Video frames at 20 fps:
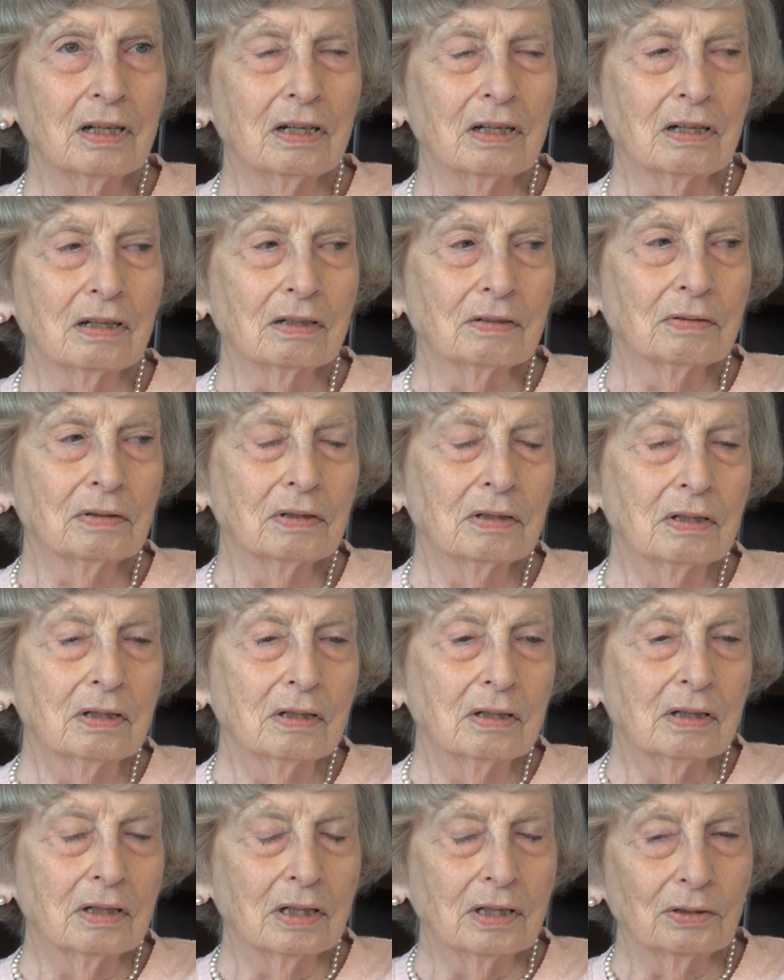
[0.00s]
Uh,
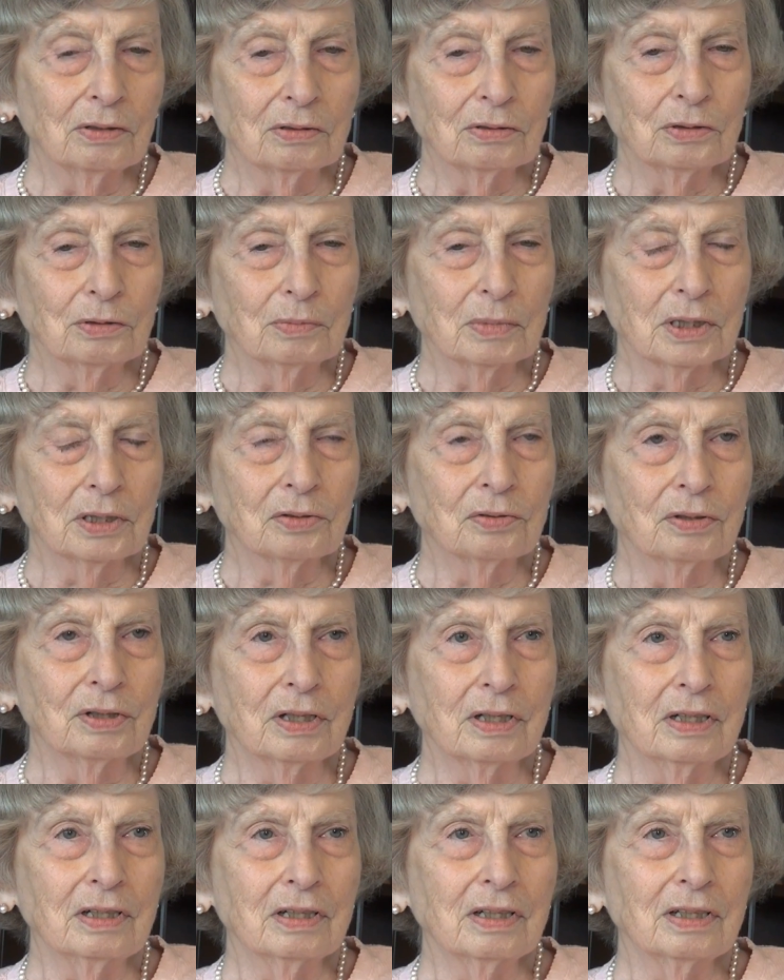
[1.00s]
I don't do much
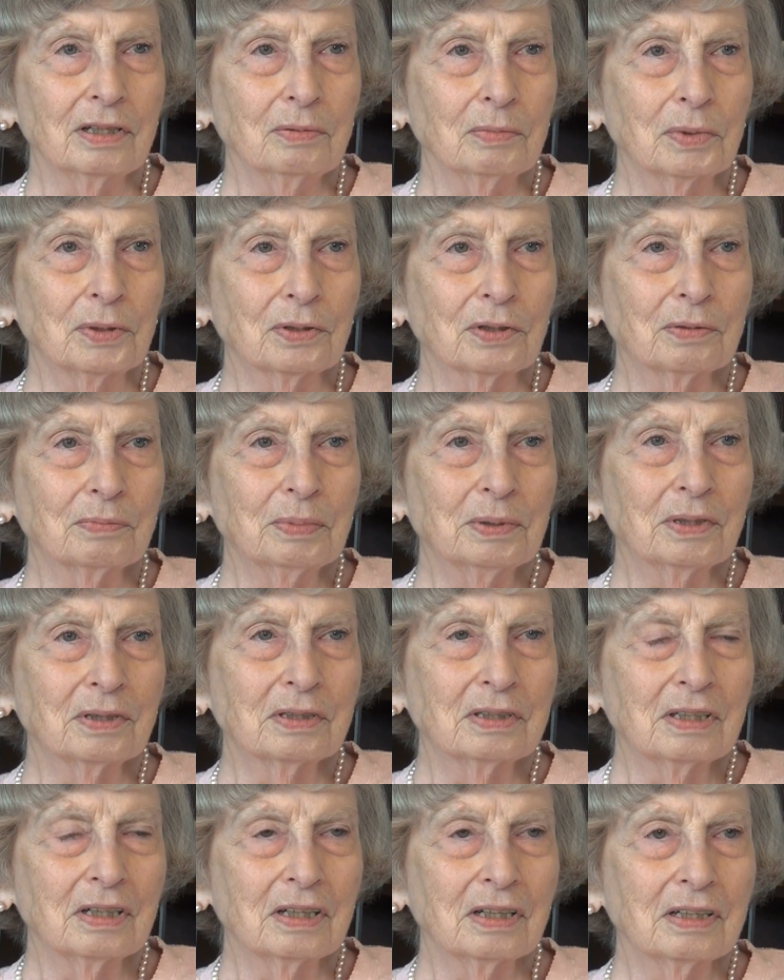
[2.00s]
knitting anymore, but
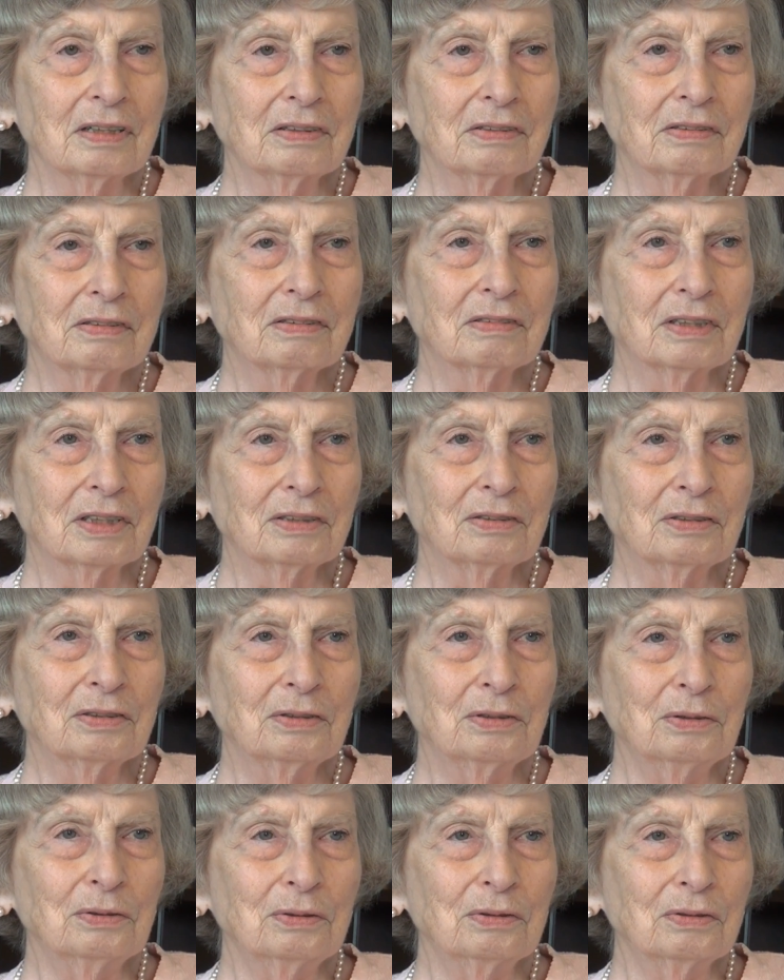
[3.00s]
I
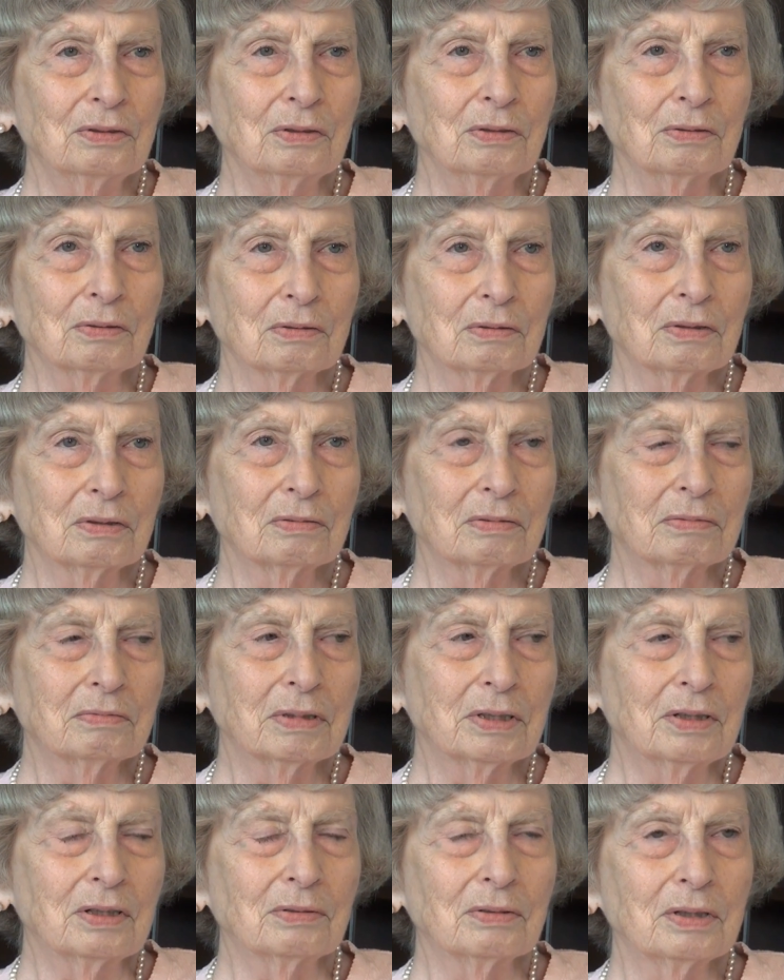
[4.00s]
do
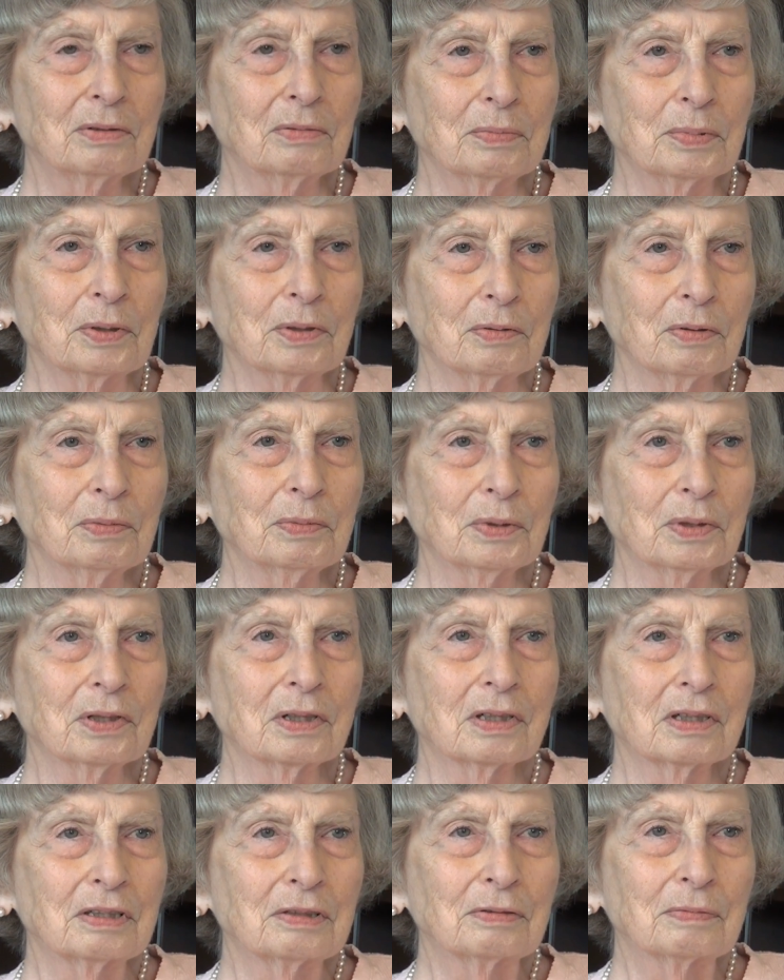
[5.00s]
embroidery
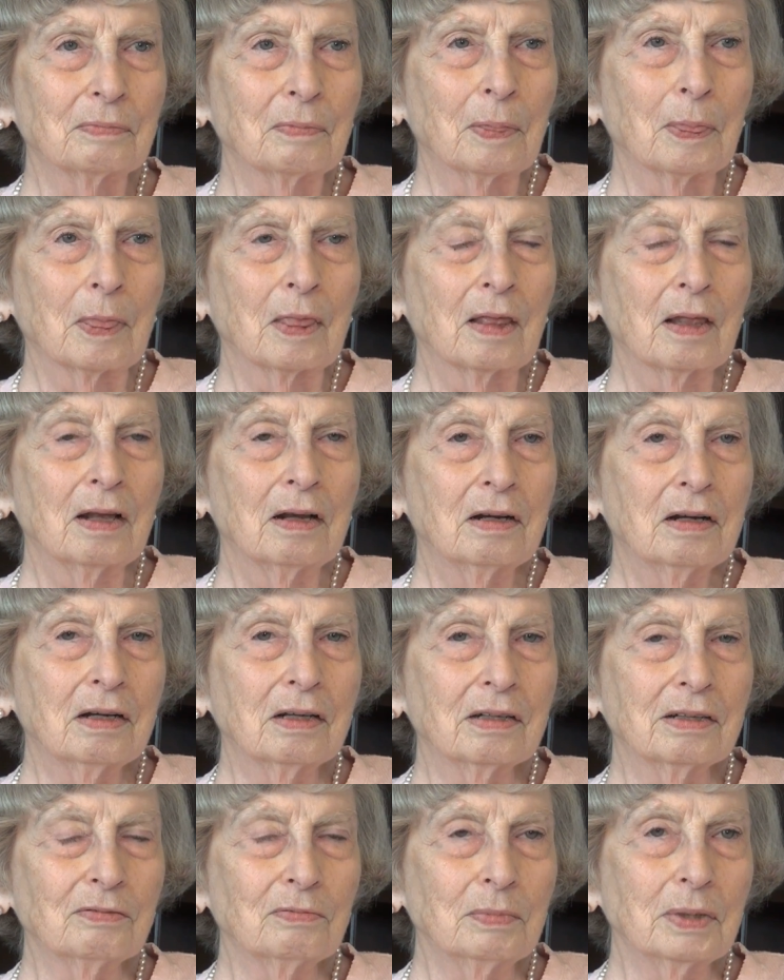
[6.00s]
work. Mm -hmm.
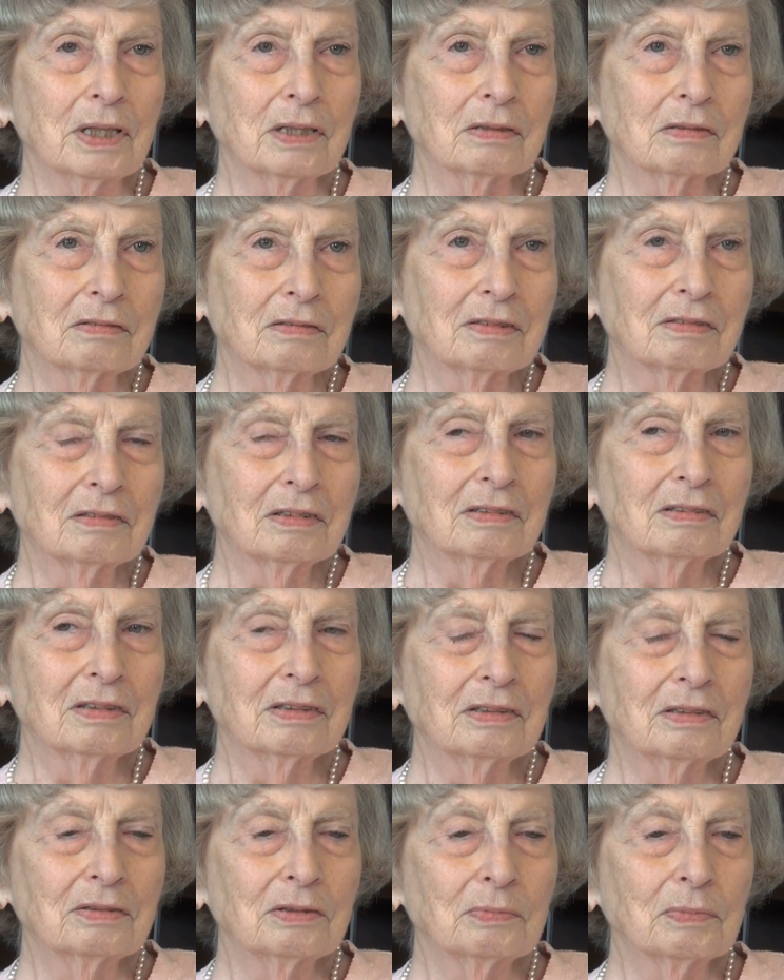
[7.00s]
And I've met
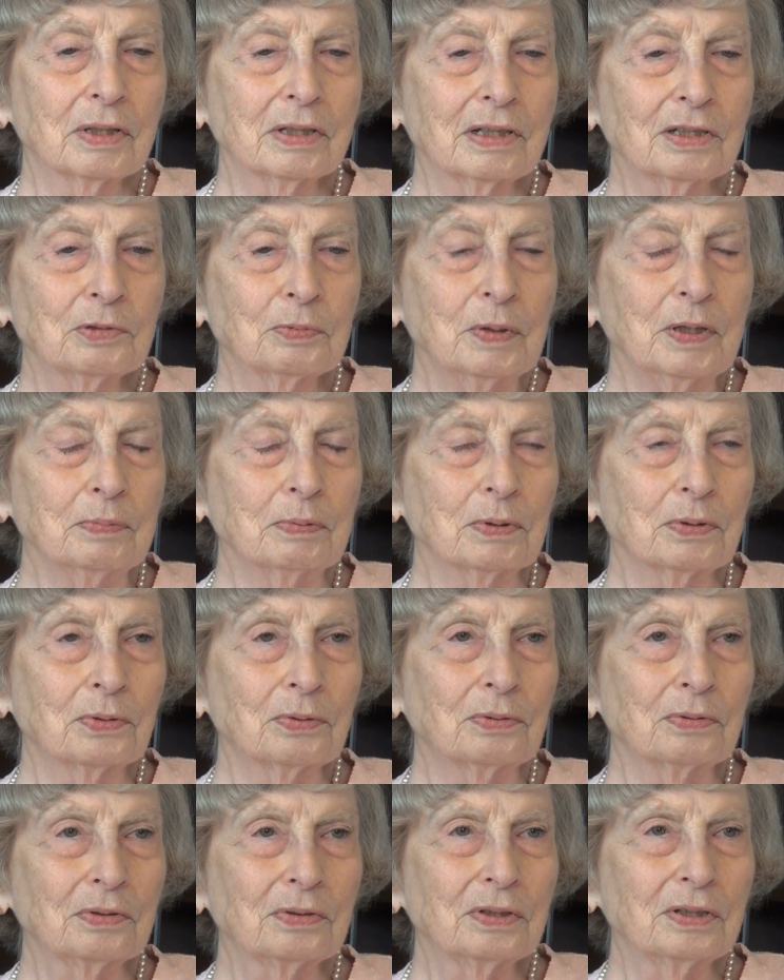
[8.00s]
some nice people
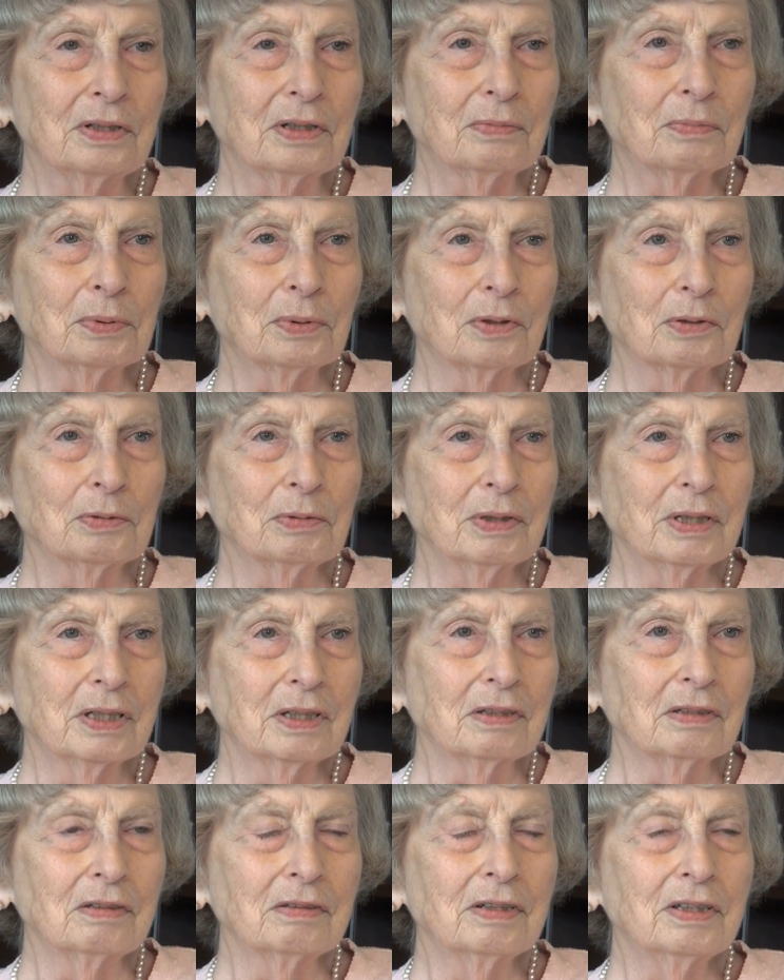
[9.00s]
through the embroidery
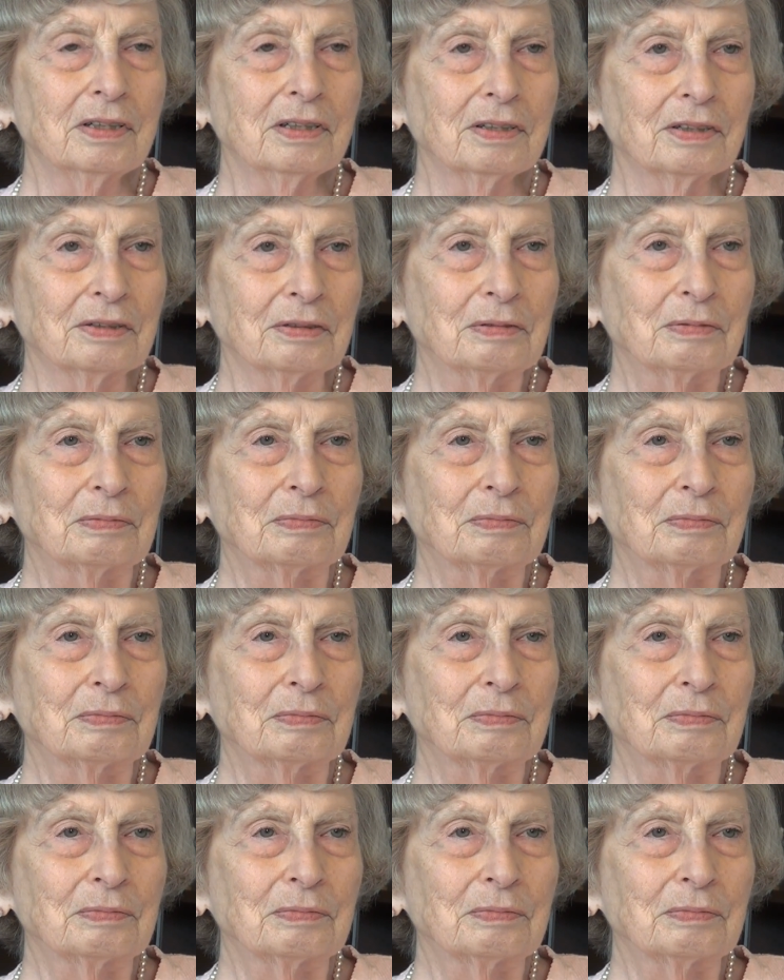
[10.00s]
guild here.